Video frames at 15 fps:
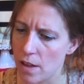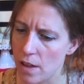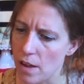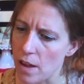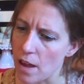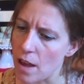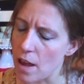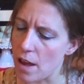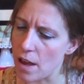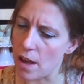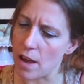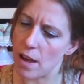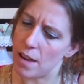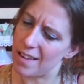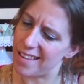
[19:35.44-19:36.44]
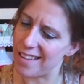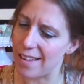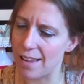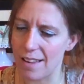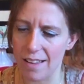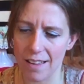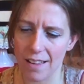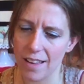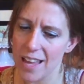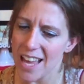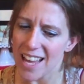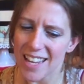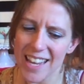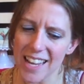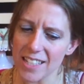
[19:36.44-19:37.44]

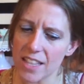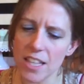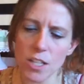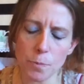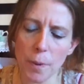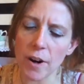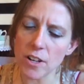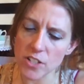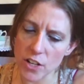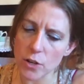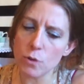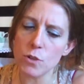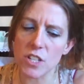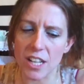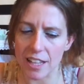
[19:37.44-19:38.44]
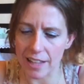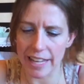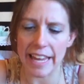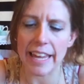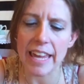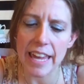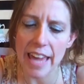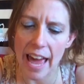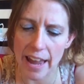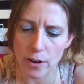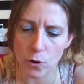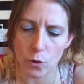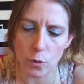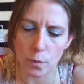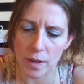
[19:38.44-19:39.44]
Yes, this person who's clingy and
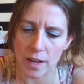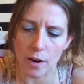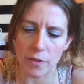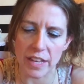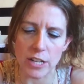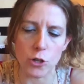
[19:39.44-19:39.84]
who, you know, they